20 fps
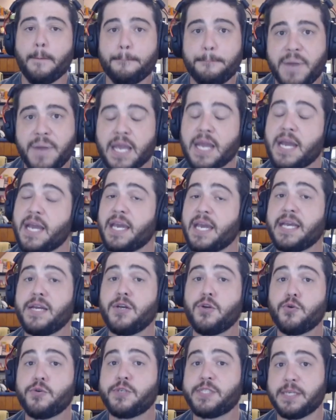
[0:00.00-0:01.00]
But he
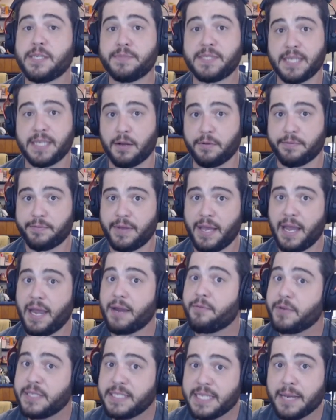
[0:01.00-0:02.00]
nukes himself.
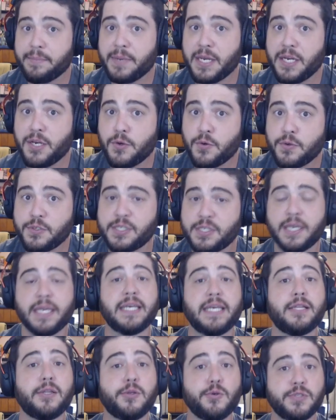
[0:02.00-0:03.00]
Every time he nukes,
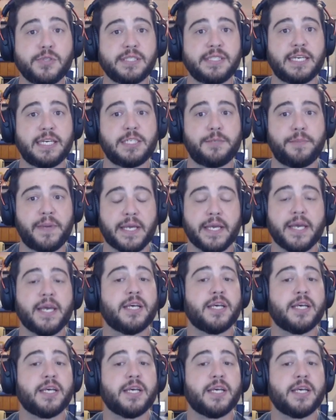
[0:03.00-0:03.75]
he loses HP.